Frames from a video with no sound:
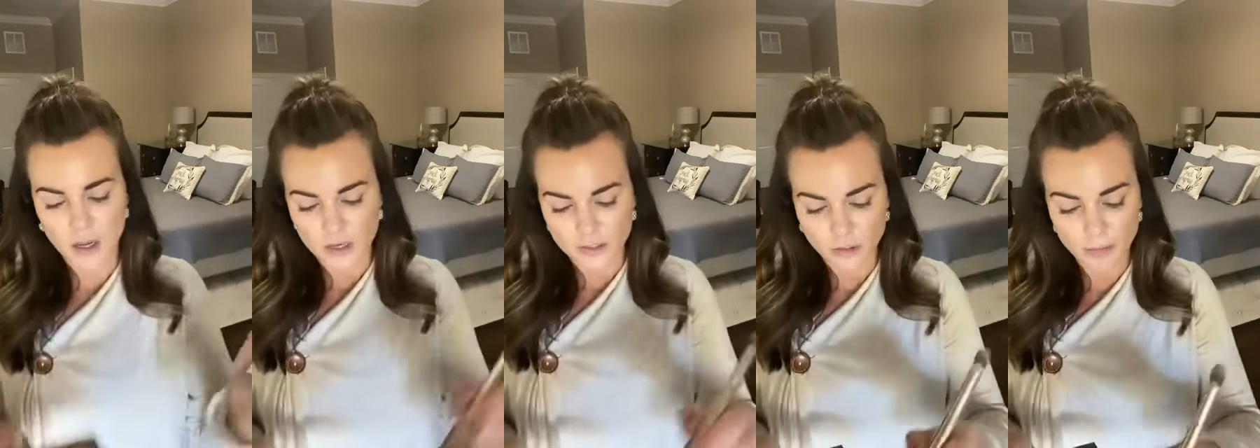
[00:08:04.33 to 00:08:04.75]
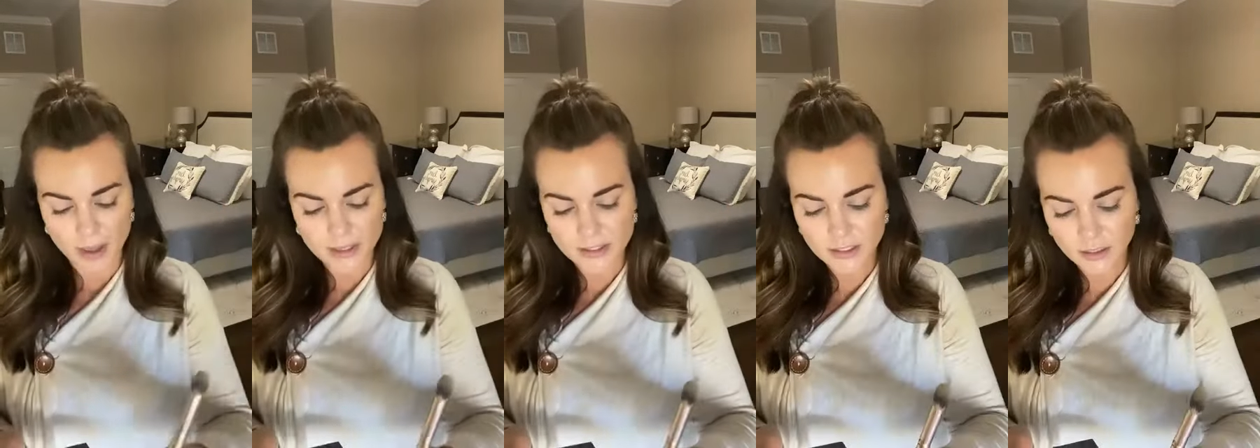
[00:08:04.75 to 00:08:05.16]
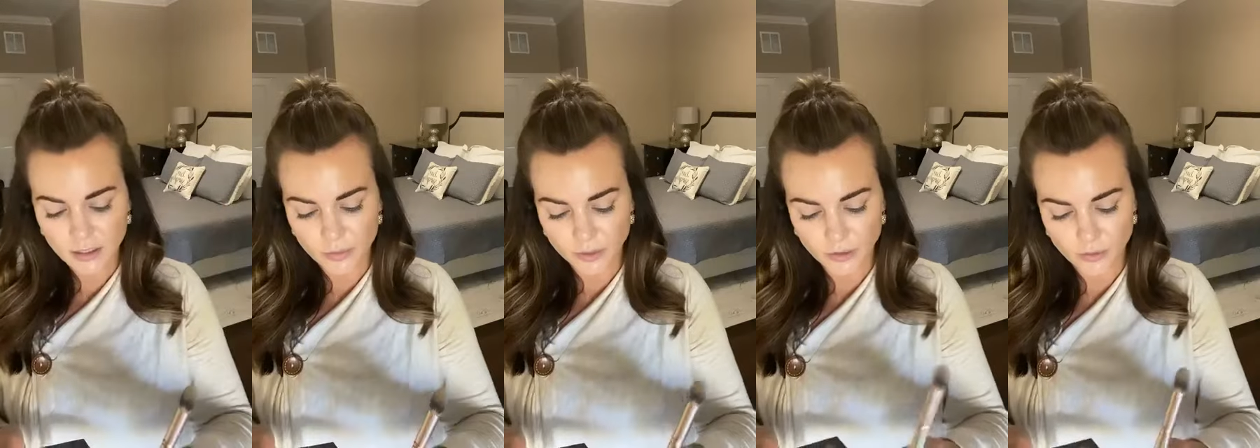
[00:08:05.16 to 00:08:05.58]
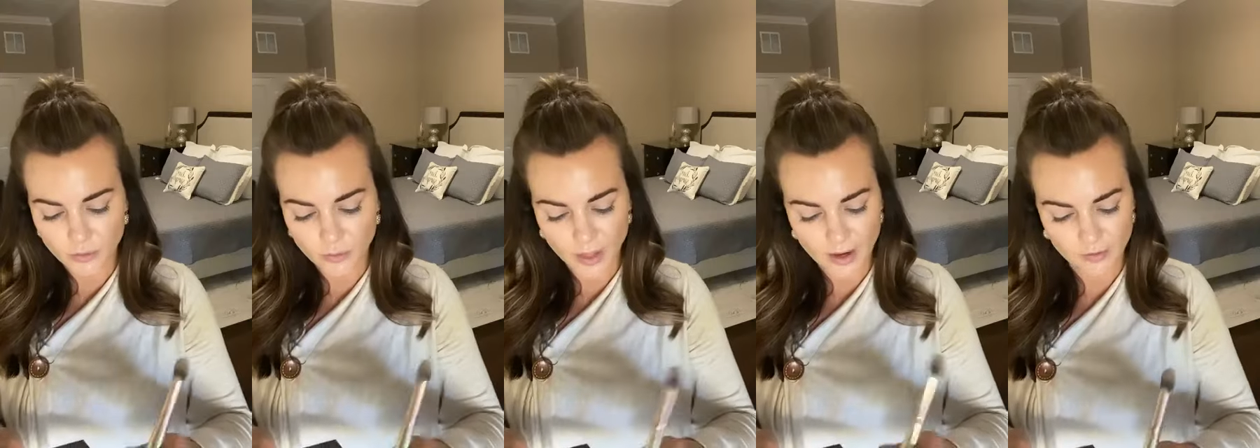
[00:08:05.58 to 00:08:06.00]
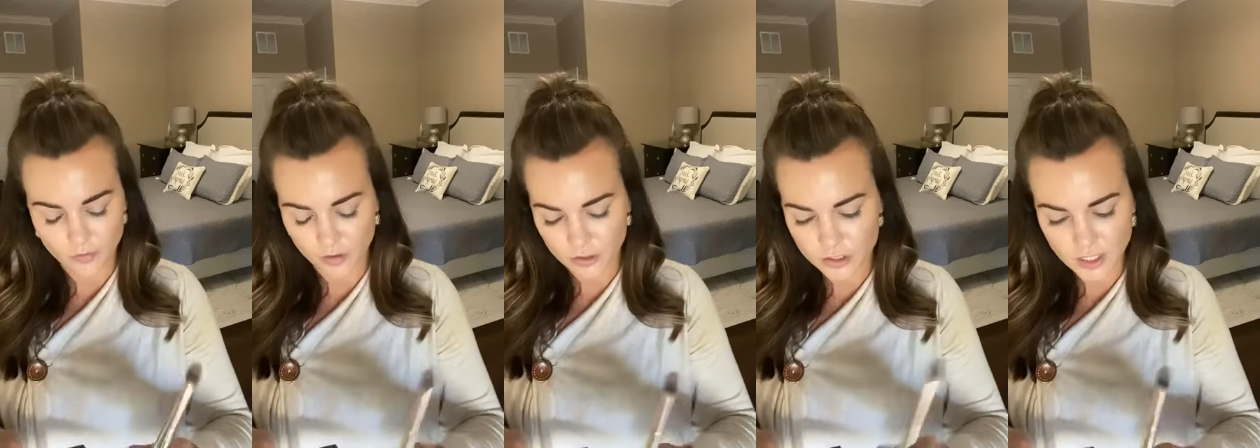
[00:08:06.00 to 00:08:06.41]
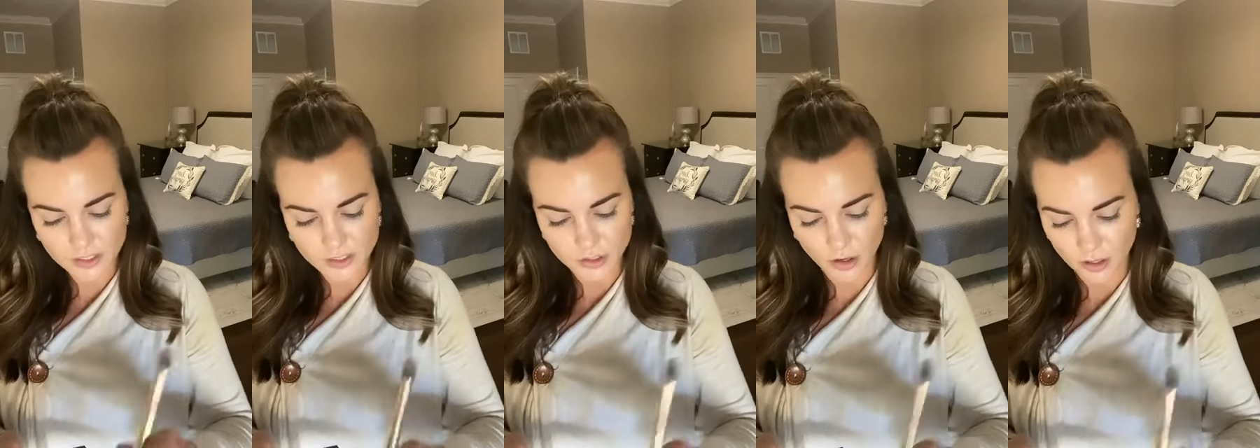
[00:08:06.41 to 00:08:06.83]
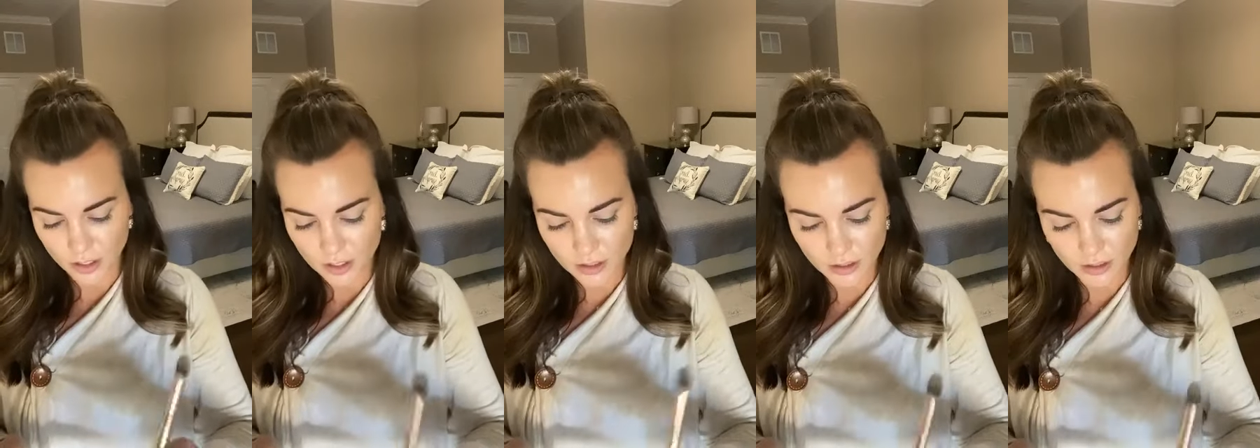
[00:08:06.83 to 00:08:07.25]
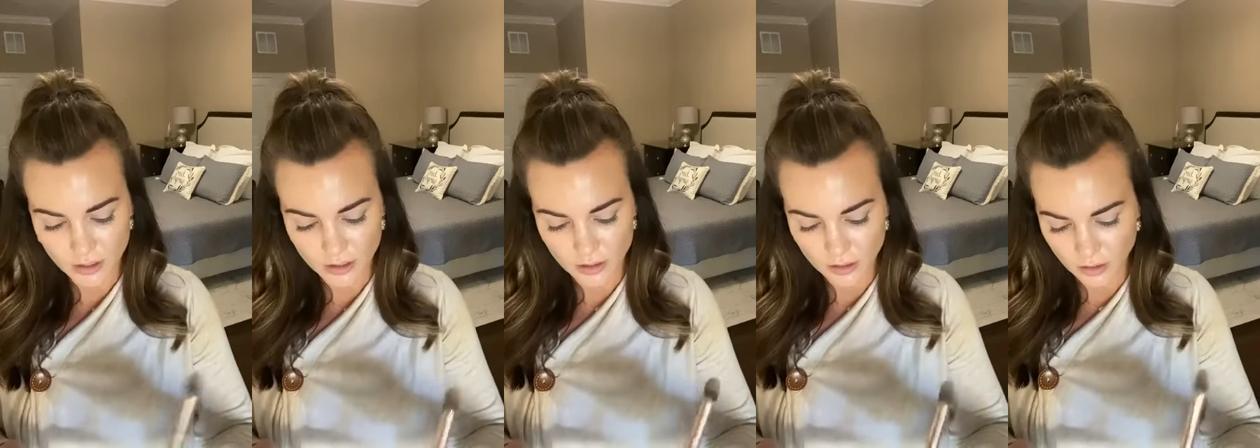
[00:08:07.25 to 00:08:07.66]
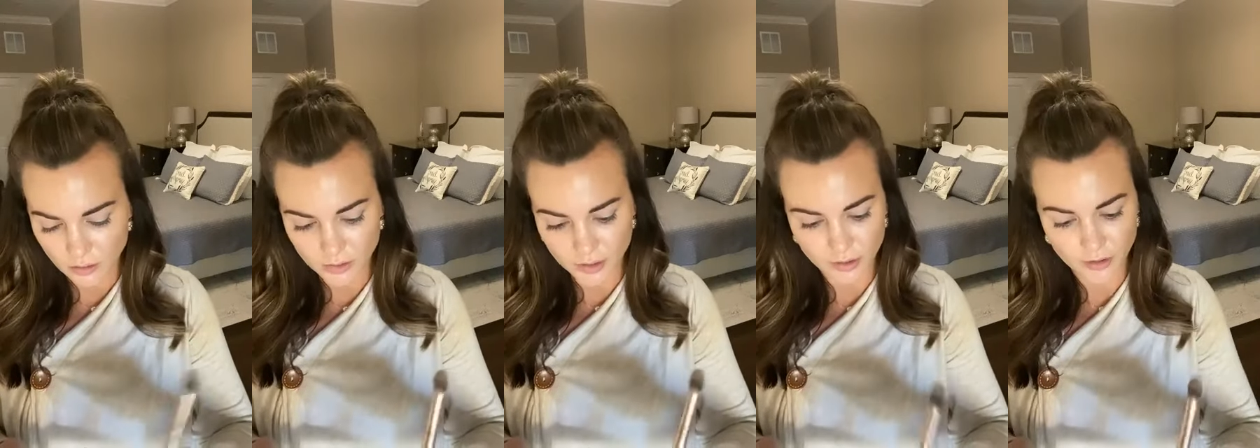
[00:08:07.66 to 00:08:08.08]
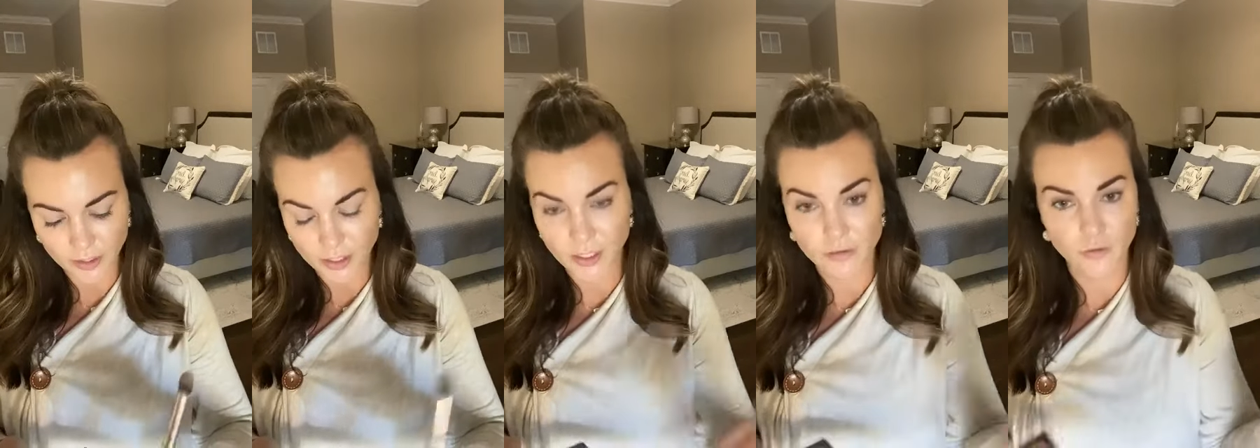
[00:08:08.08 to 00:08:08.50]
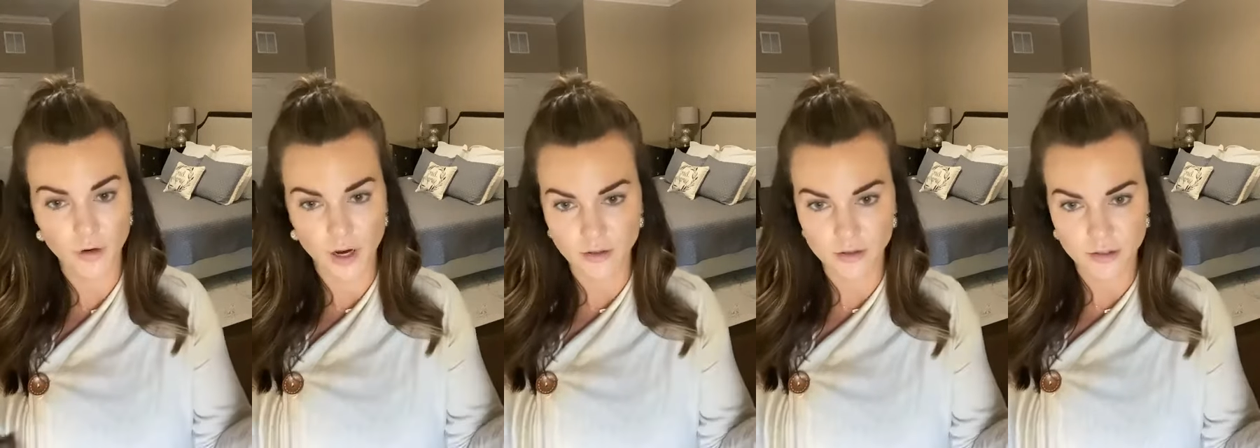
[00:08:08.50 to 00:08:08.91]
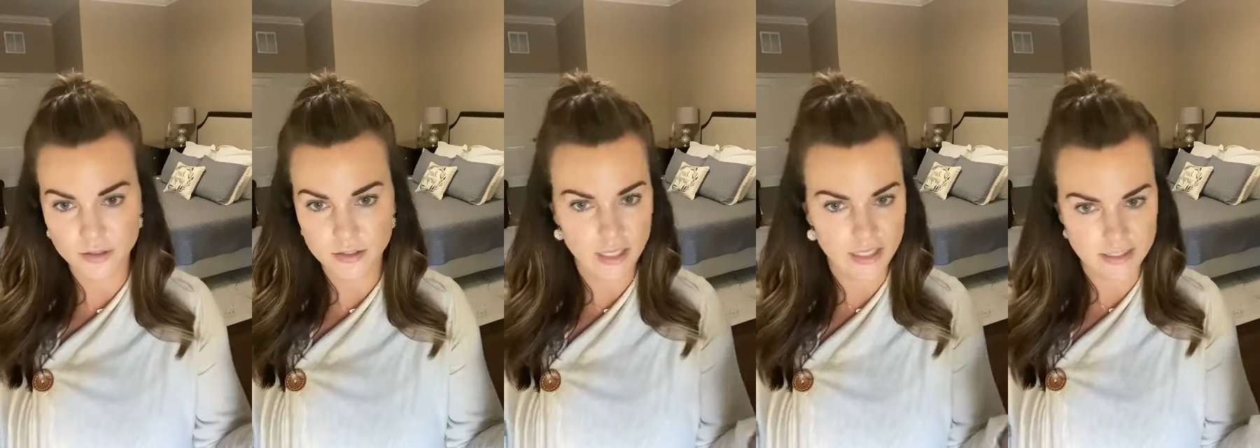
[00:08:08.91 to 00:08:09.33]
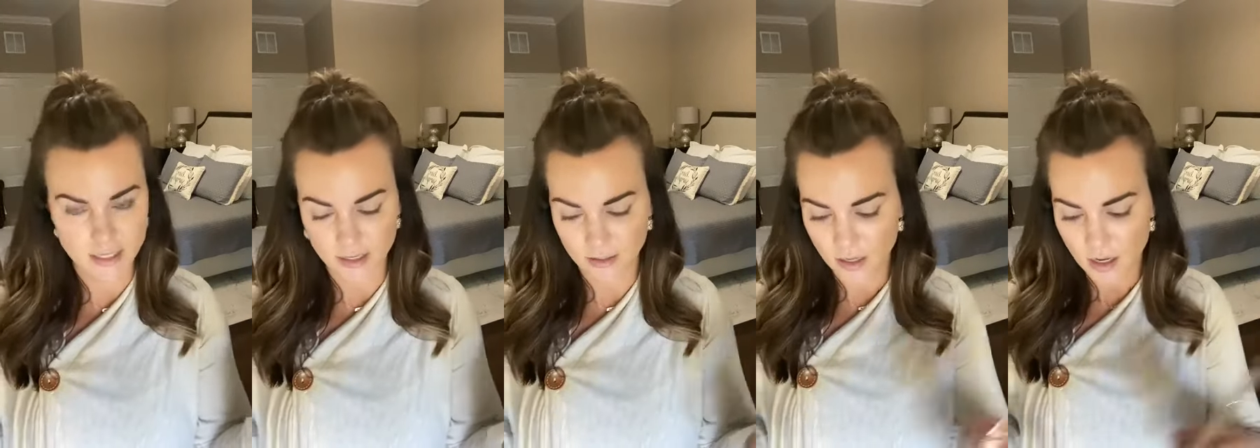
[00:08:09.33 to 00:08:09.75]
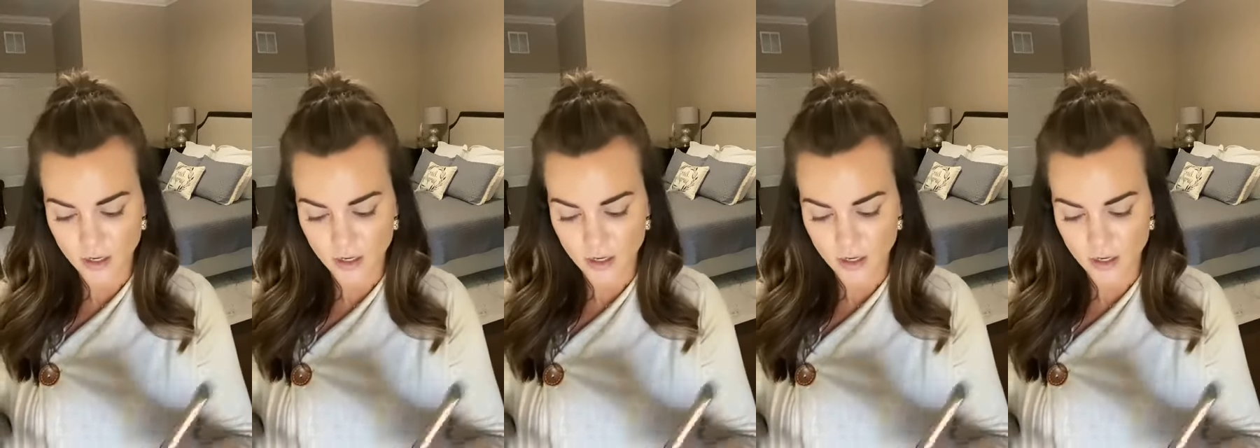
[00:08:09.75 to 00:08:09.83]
So basically when you like first get started, you literally need 4 colors, that's it.